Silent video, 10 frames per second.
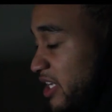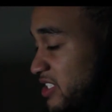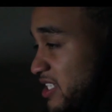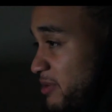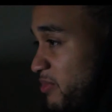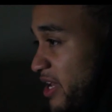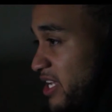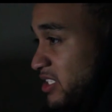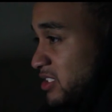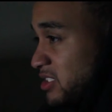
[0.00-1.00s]

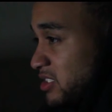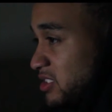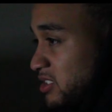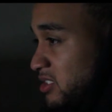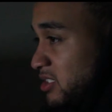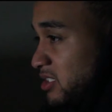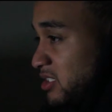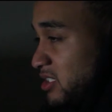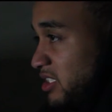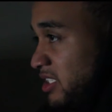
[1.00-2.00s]
setback,
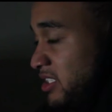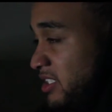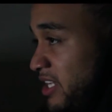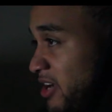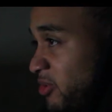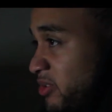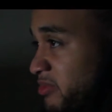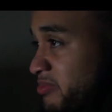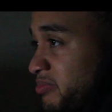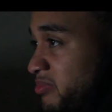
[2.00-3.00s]
and now
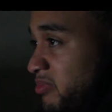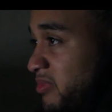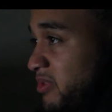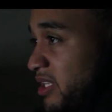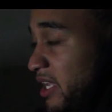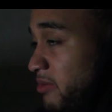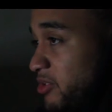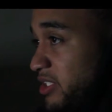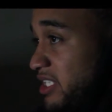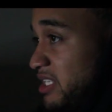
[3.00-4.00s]
I'm
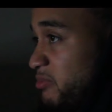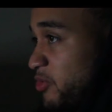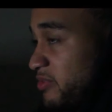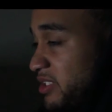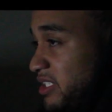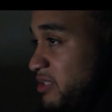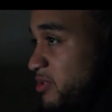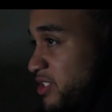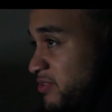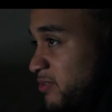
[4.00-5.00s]
able to keep moving, keep
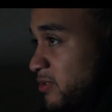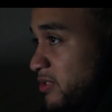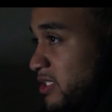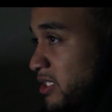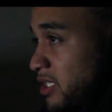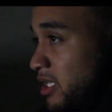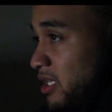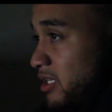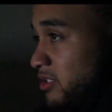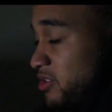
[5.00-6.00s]
pushing forward.
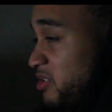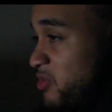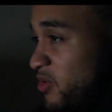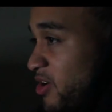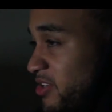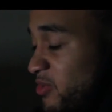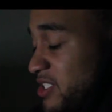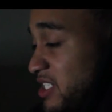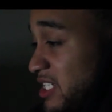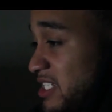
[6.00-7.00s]
Don't get me wrong, it
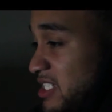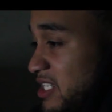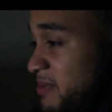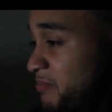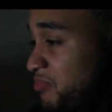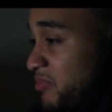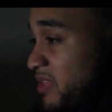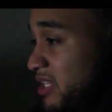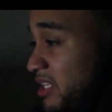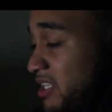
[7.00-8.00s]
wasn't easy.
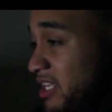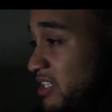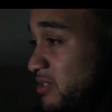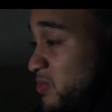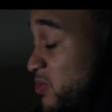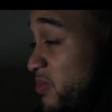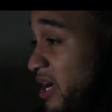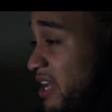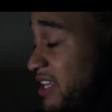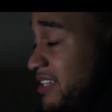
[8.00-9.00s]
Shoot,
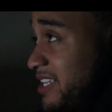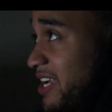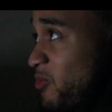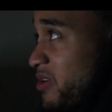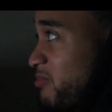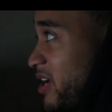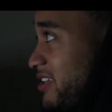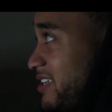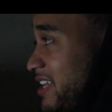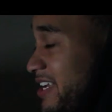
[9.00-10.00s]
I think I went
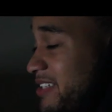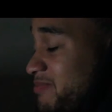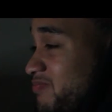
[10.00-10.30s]
probably like